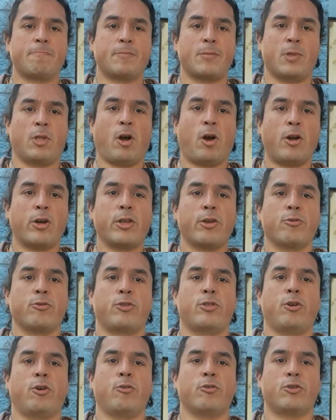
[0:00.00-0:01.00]
not
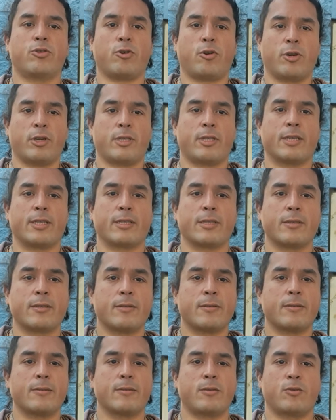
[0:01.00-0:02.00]
use those sources,
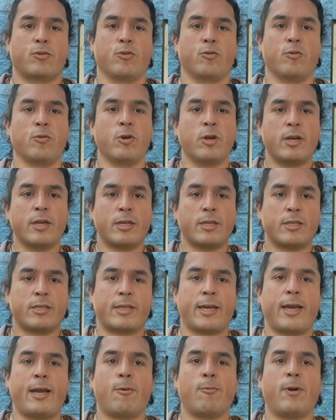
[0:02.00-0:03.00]
to
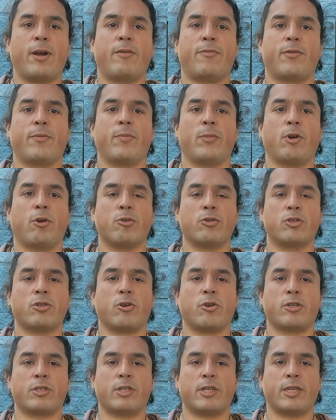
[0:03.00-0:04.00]
stay away from those
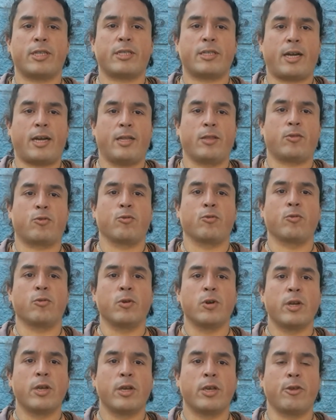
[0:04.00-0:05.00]
sources and to
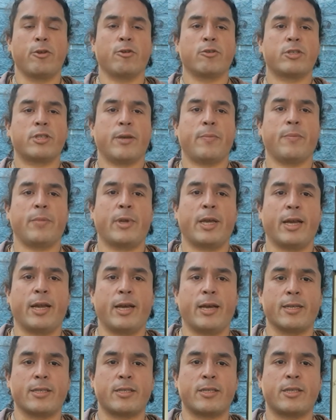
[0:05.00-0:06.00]
use them in
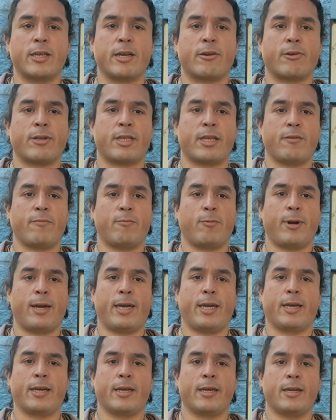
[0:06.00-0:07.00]
a secretive
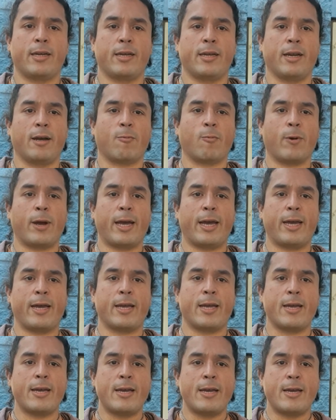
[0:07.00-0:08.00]
way, in a way
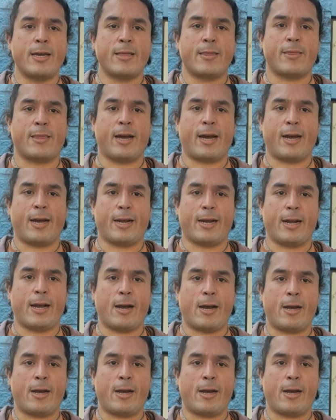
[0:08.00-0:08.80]
that